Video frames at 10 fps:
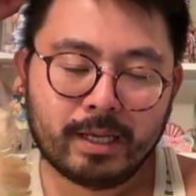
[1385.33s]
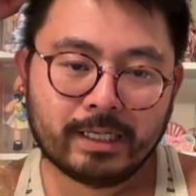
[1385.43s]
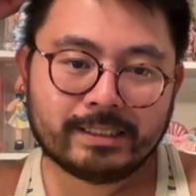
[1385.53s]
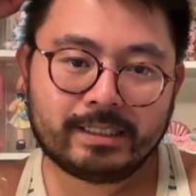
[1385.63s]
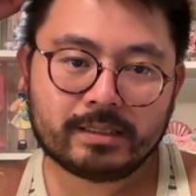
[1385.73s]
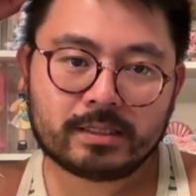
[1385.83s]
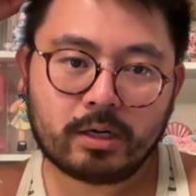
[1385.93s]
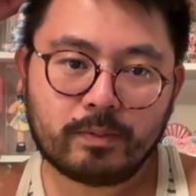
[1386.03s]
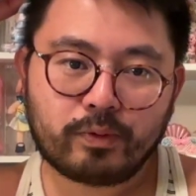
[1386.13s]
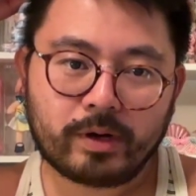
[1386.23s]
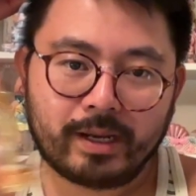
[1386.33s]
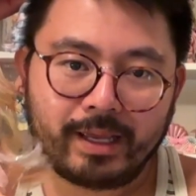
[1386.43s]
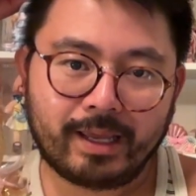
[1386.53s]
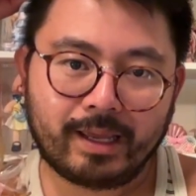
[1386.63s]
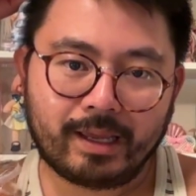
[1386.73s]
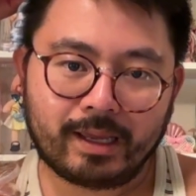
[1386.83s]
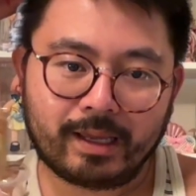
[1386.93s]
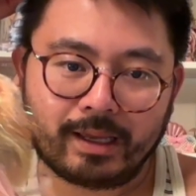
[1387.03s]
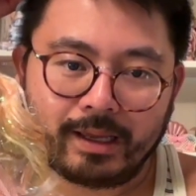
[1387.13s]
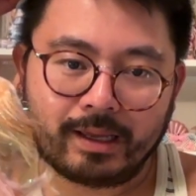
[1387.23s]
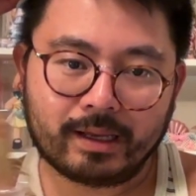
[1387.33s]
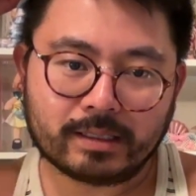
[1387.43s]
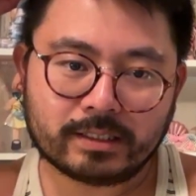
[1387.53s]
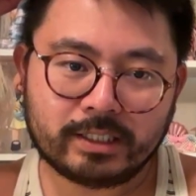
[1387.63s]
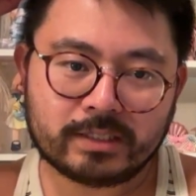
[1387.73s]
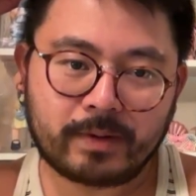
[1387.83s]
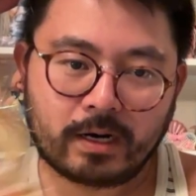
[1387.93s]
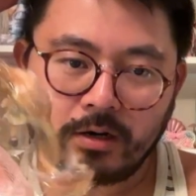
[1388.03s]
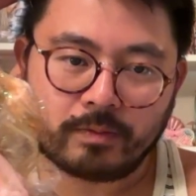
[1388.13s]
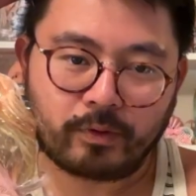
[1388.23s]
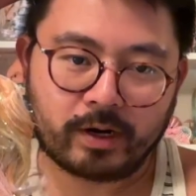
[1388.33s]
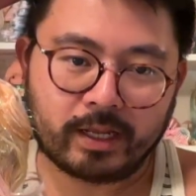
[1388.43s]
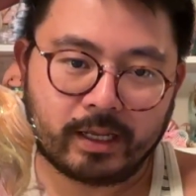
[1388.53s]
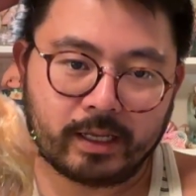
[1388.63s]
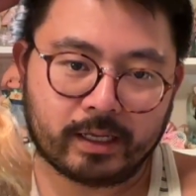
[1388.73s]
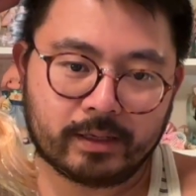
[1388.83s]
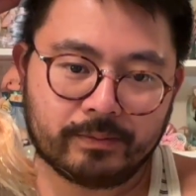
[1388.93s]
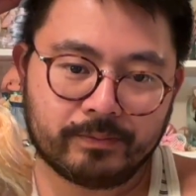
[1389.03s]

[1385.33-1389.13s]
She's so pretty. She's sparkle pretty.